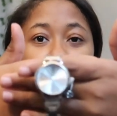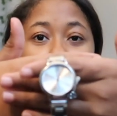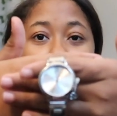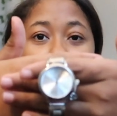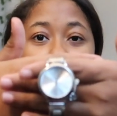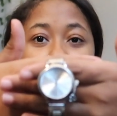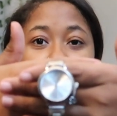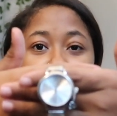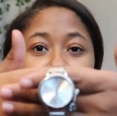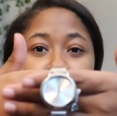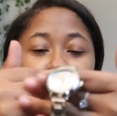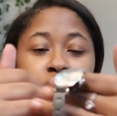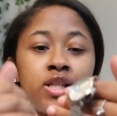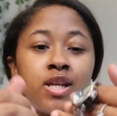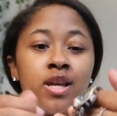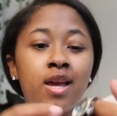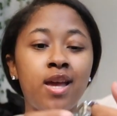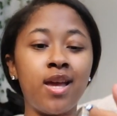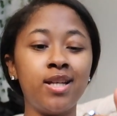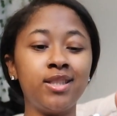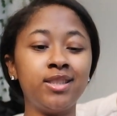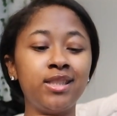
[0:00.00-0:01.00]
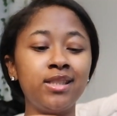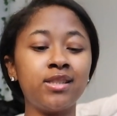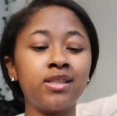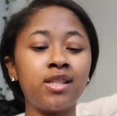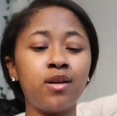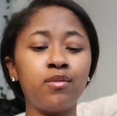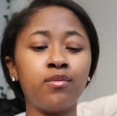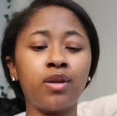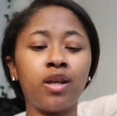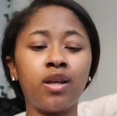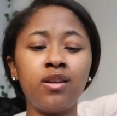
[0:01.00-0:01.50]
watch, just
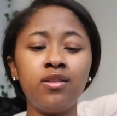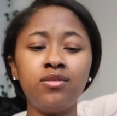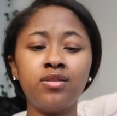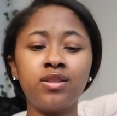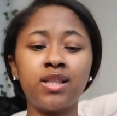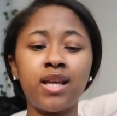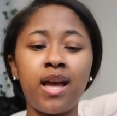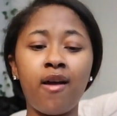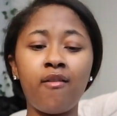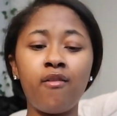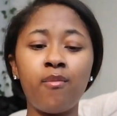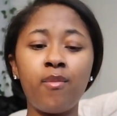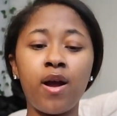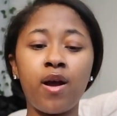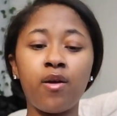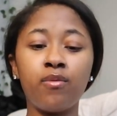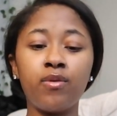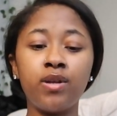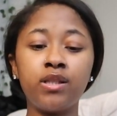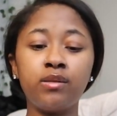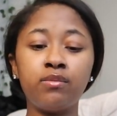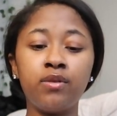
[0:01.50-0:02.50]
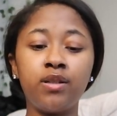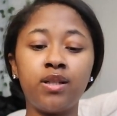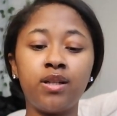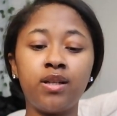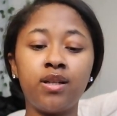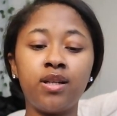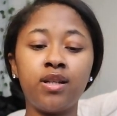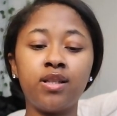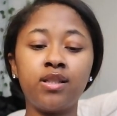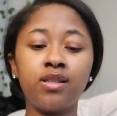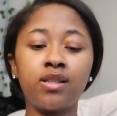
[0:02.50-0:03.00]
something cute to have on my wrist,
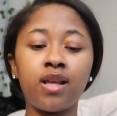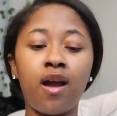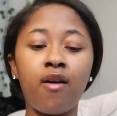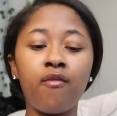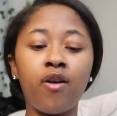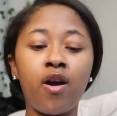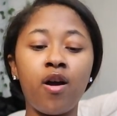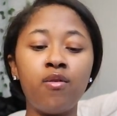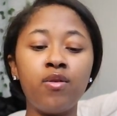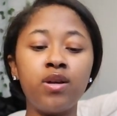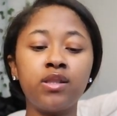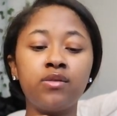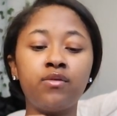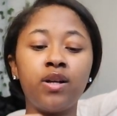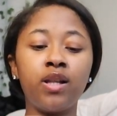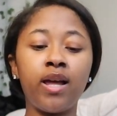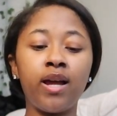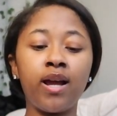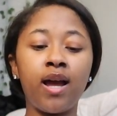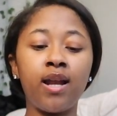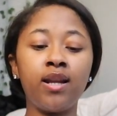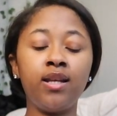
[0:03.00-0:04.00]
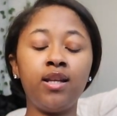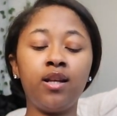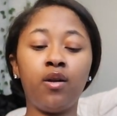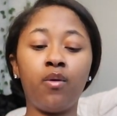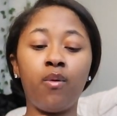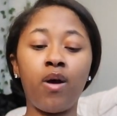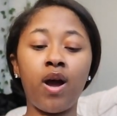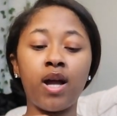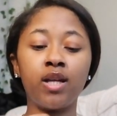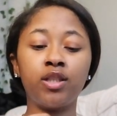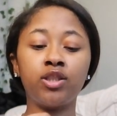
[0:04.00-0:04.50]
because I've always felt like I needed a
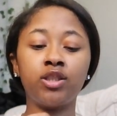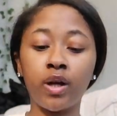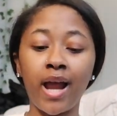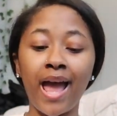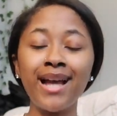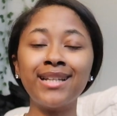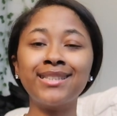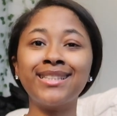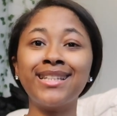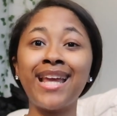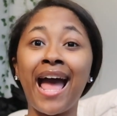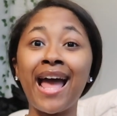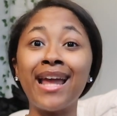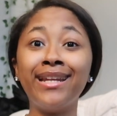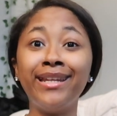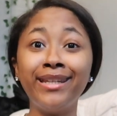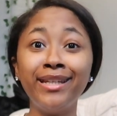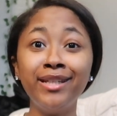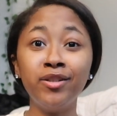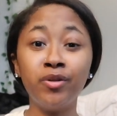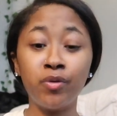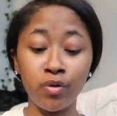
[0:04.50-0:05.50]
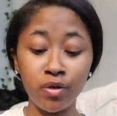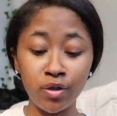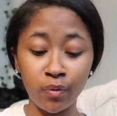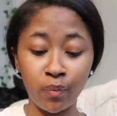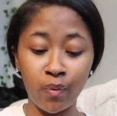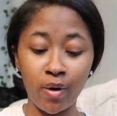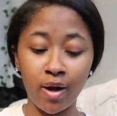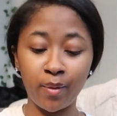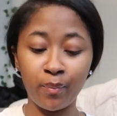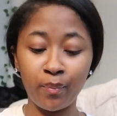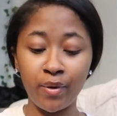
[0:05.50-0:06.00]
watch. Actually, I did order
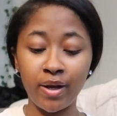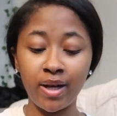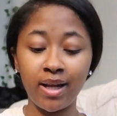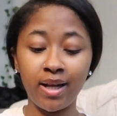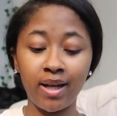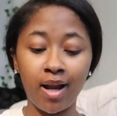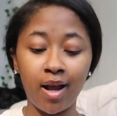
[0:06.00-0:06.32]
one, but